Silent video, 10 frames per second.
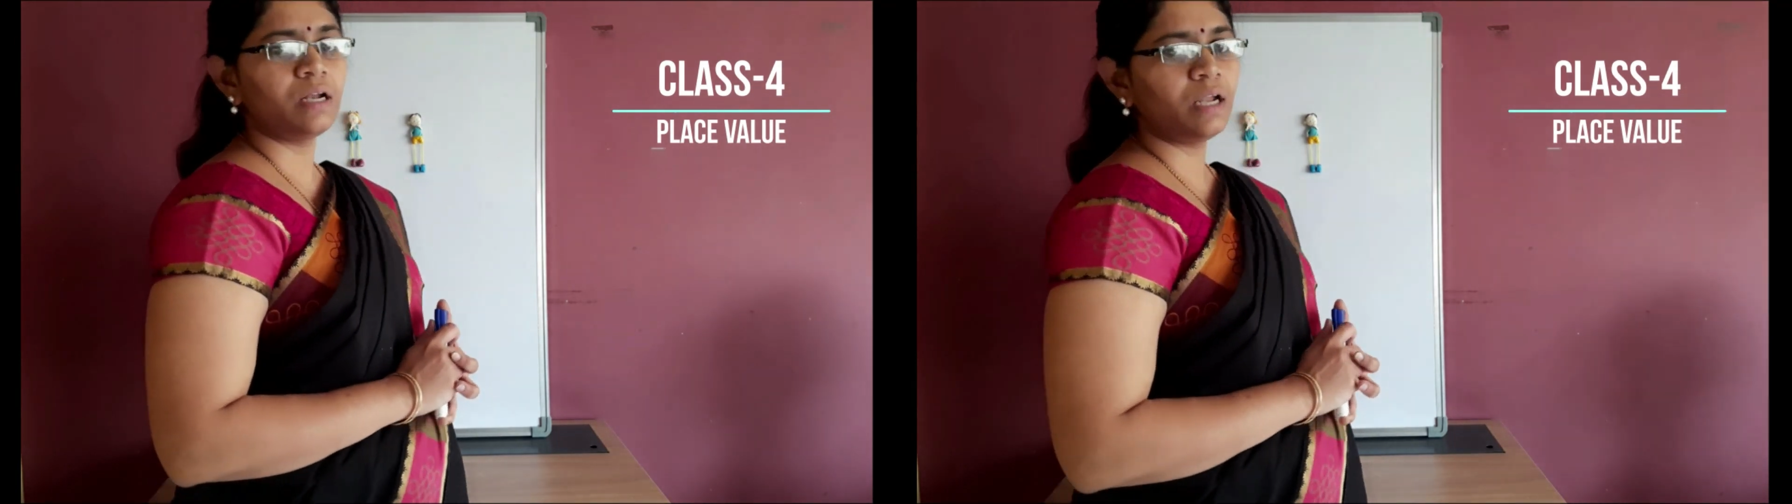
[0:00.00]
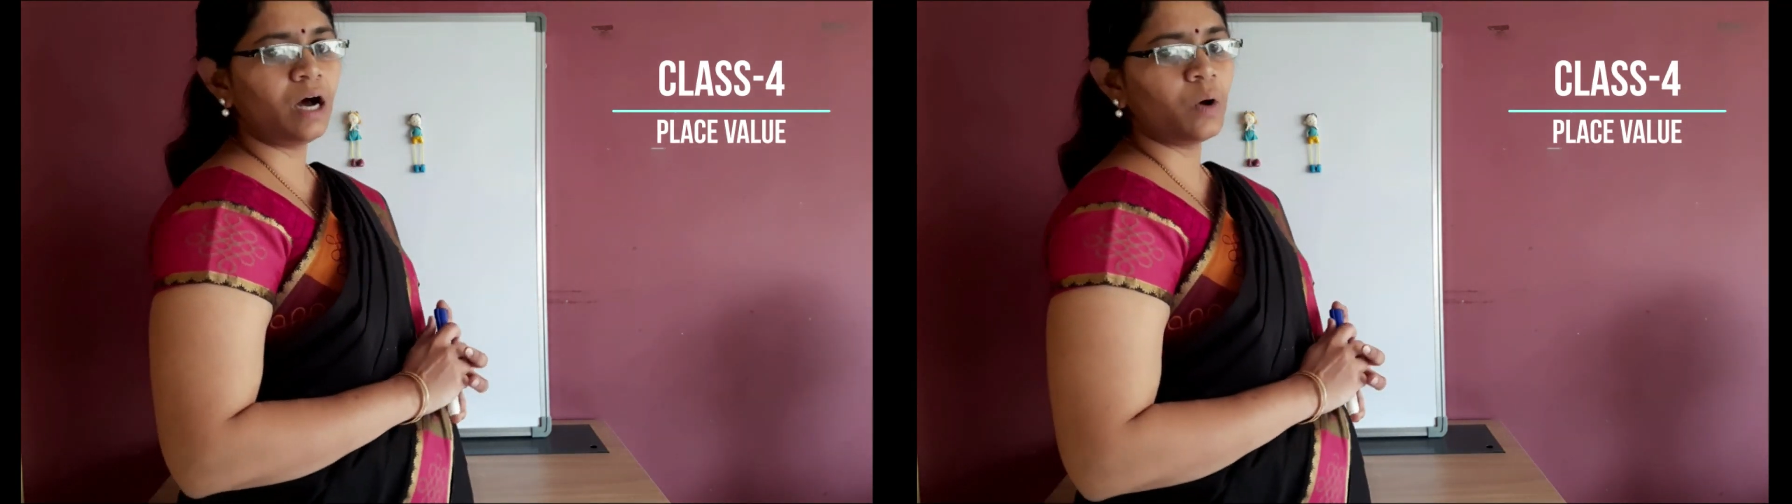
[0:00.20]

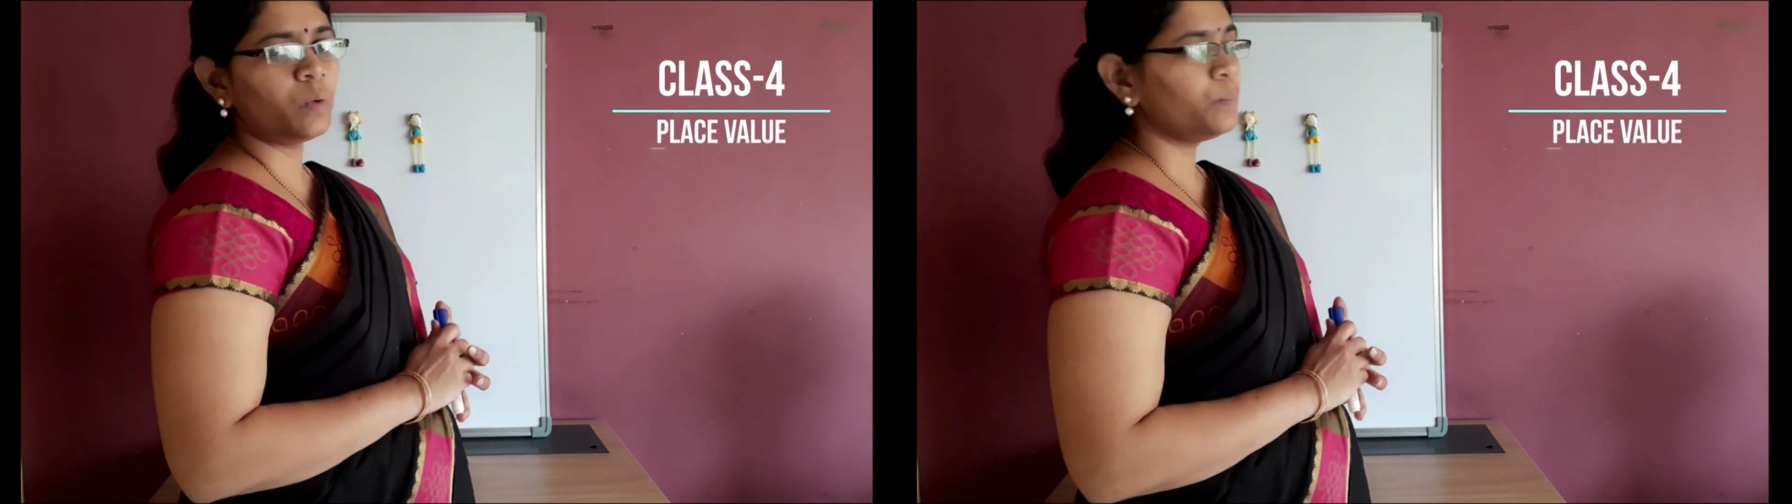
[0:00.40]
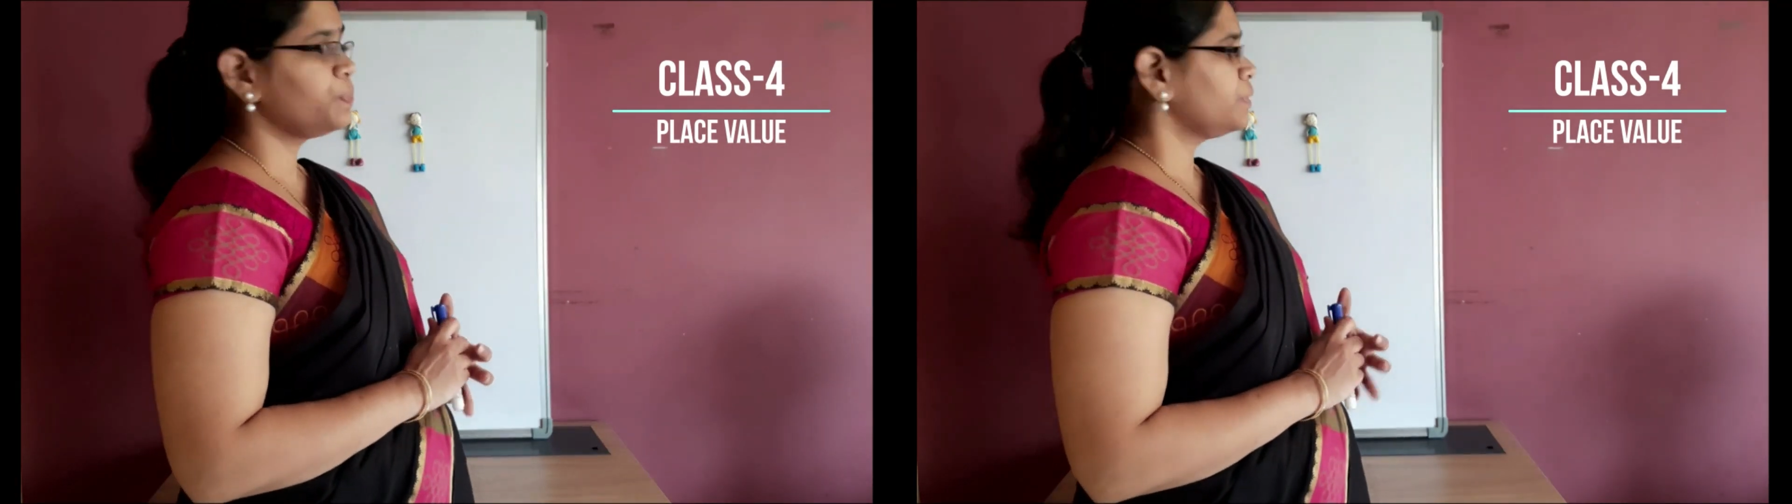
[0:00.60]

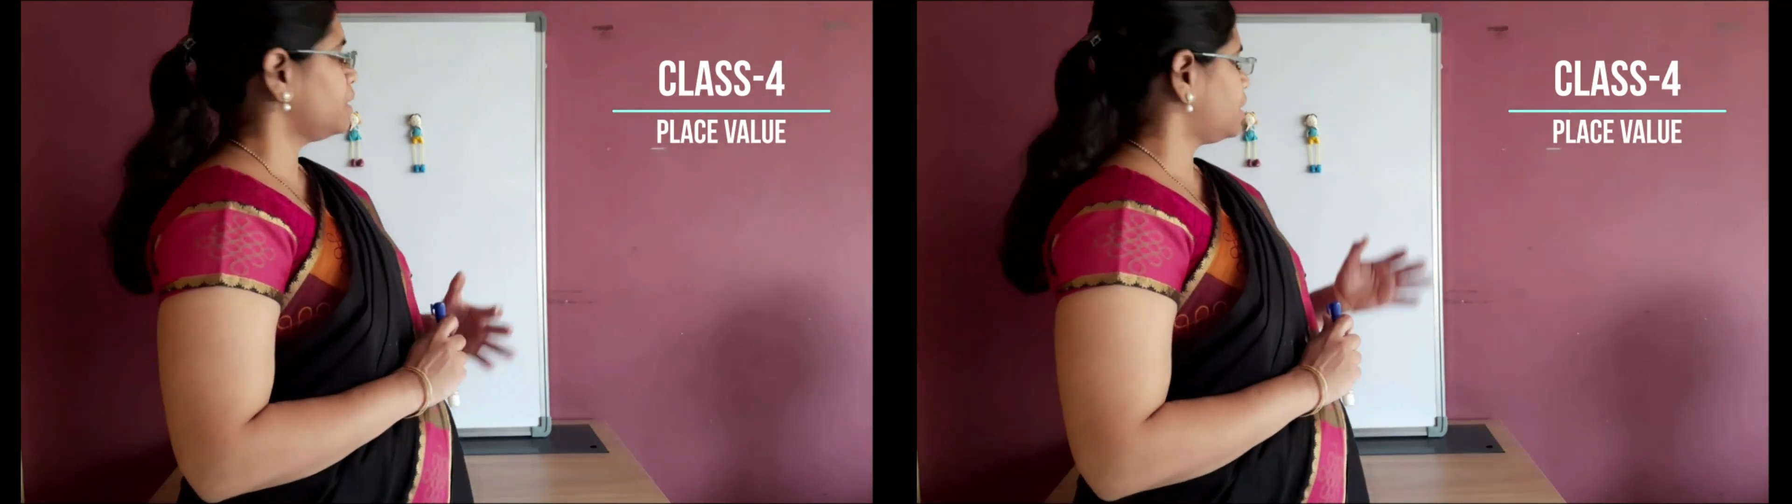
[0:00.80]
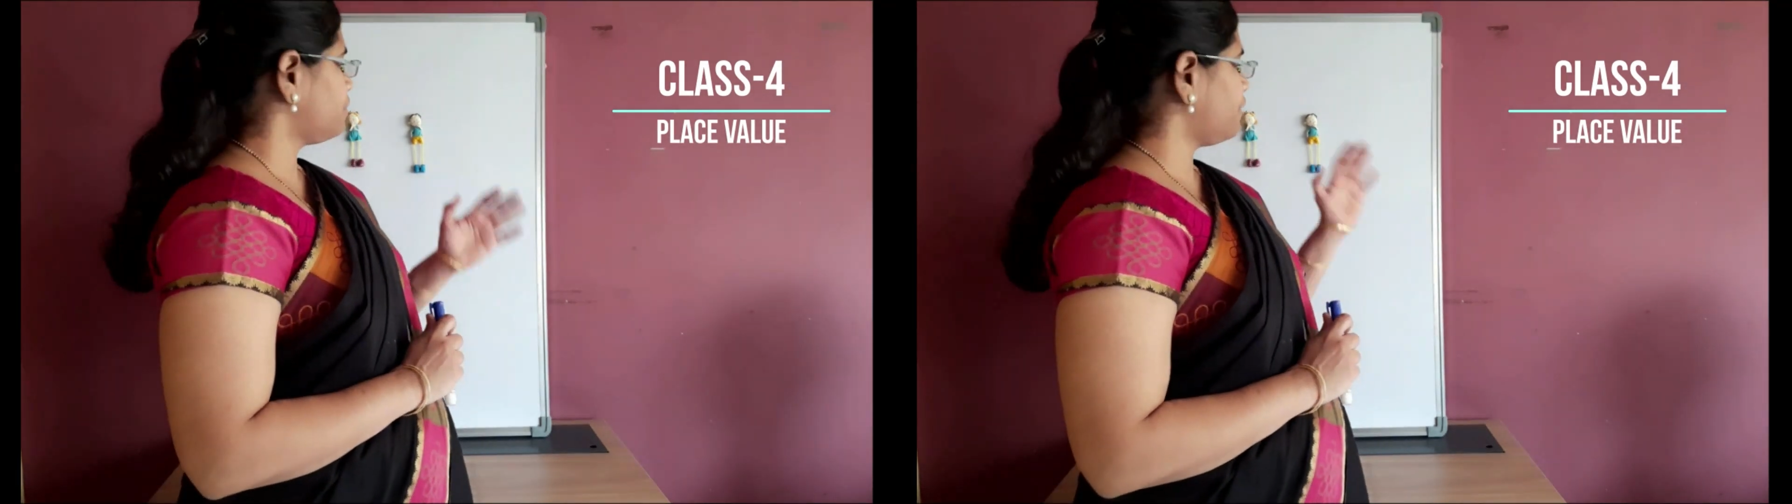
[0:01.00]
Now,
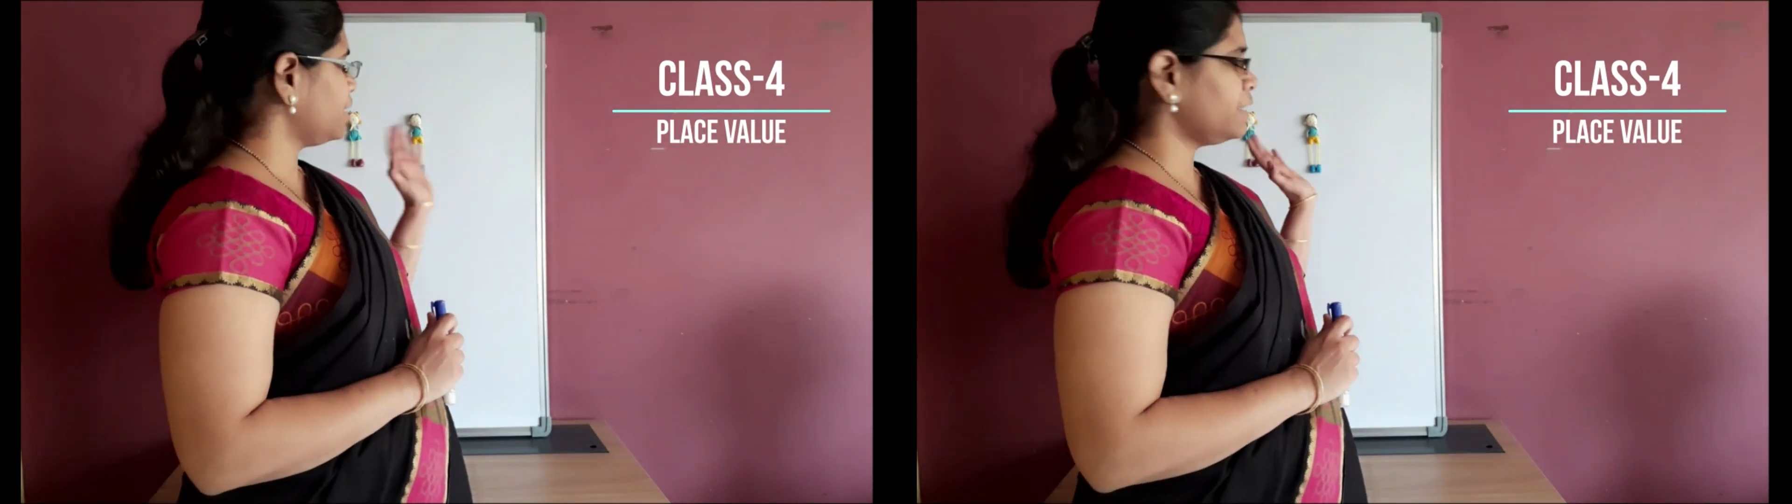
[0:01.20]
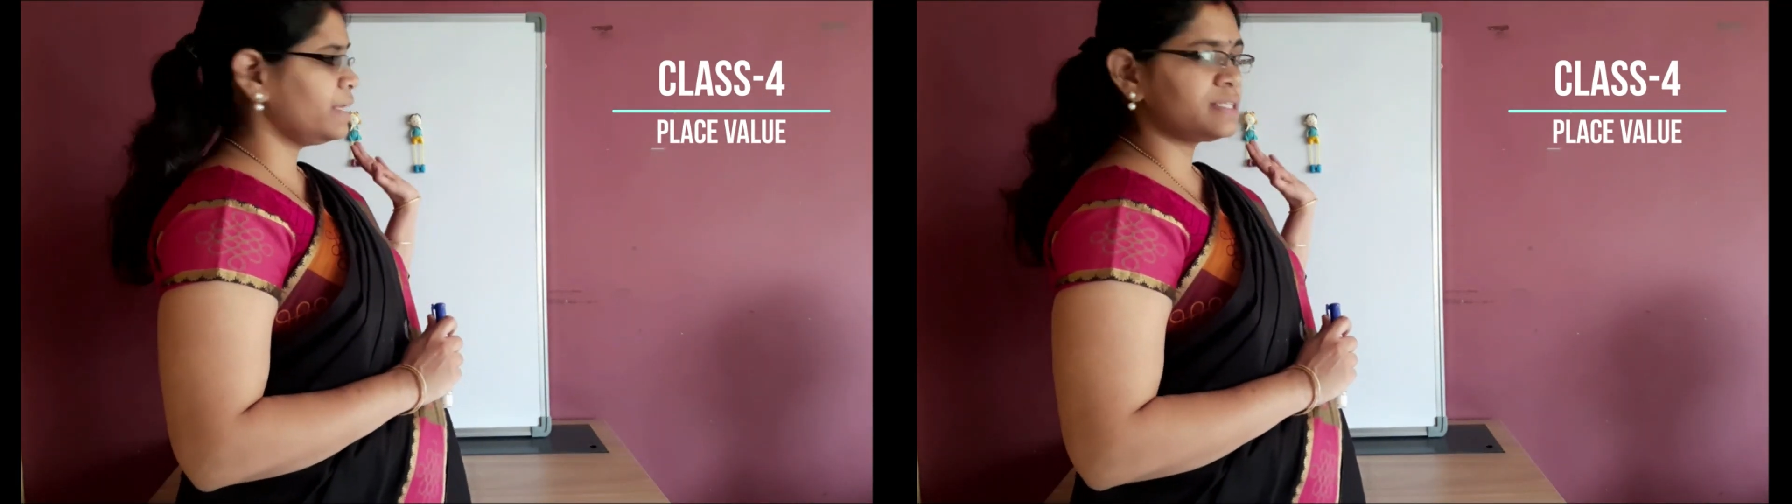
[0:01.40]

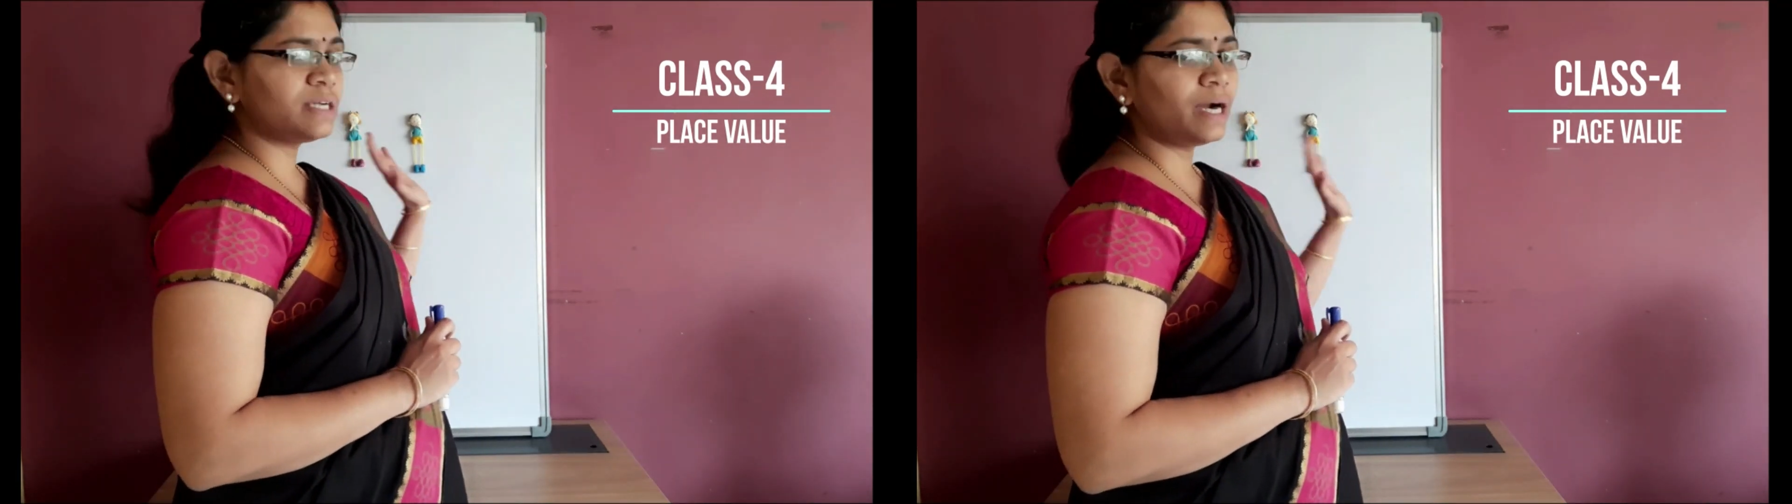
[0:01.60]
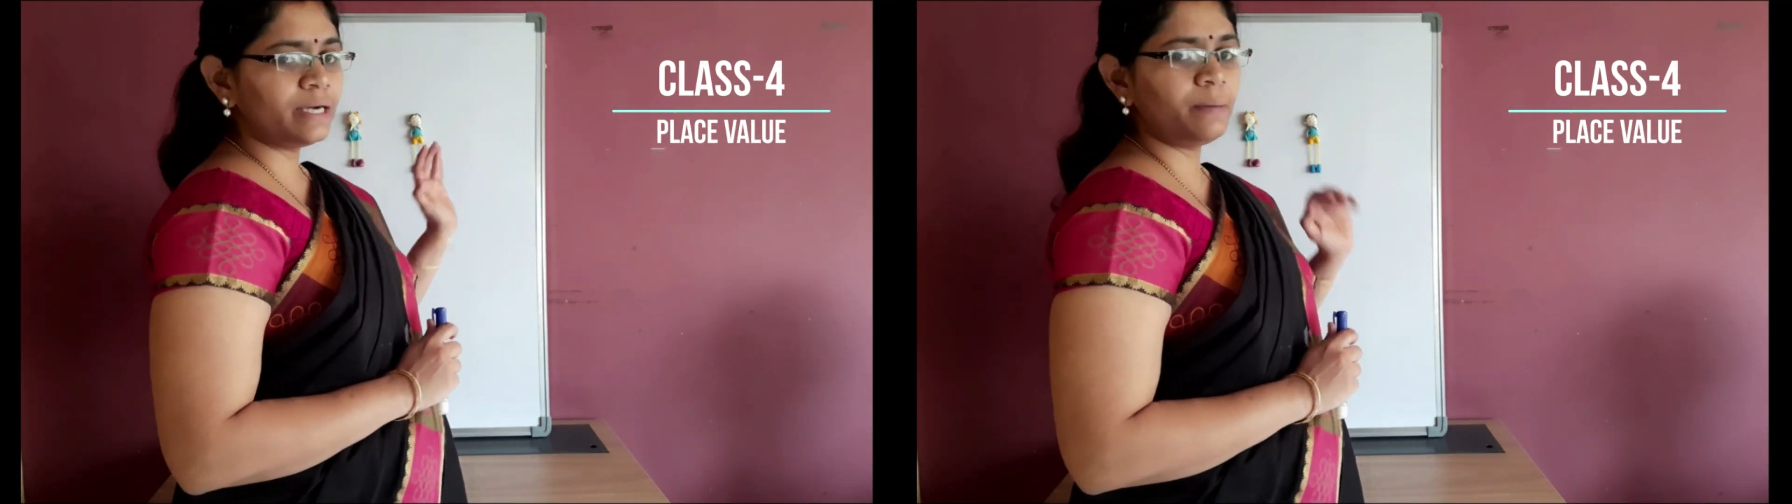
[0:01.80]
when they
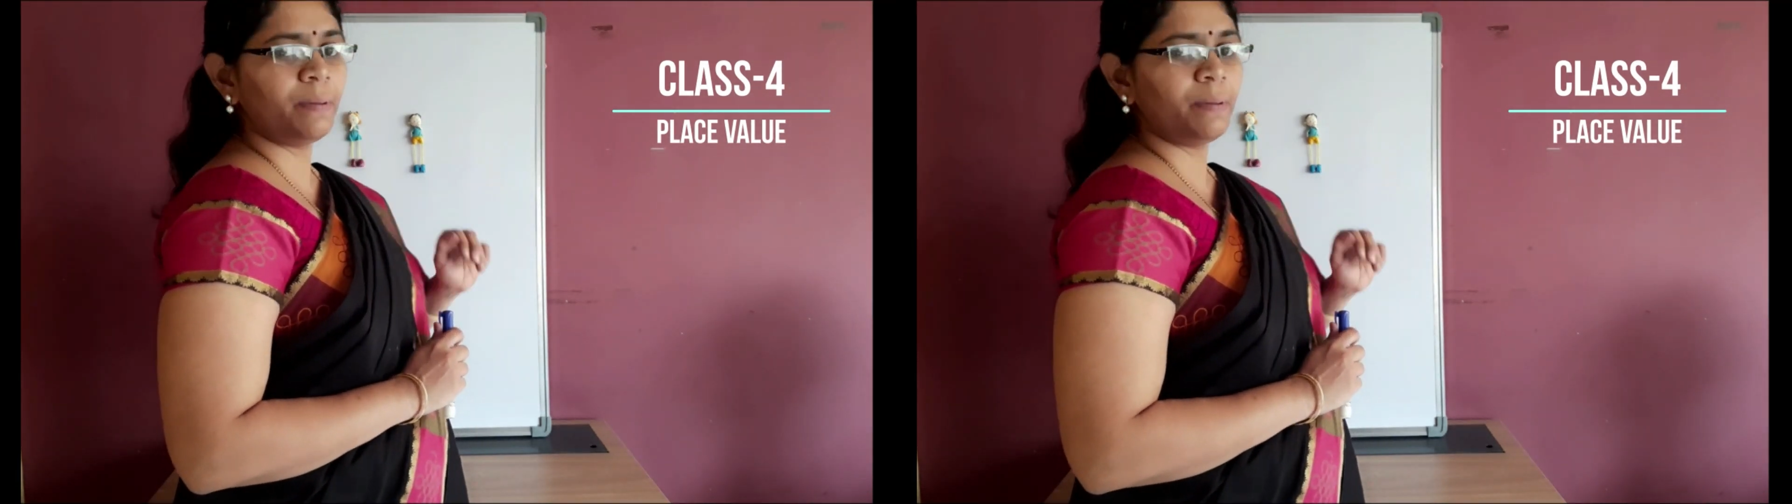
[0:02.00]
started